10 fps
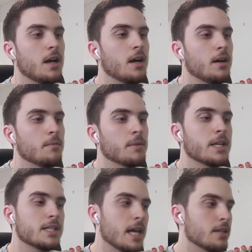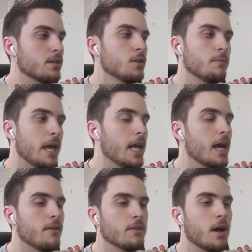Because yes, you may
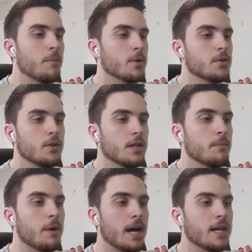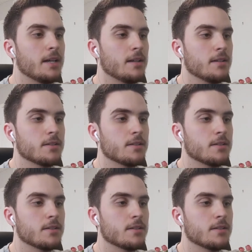have an opportunity to buy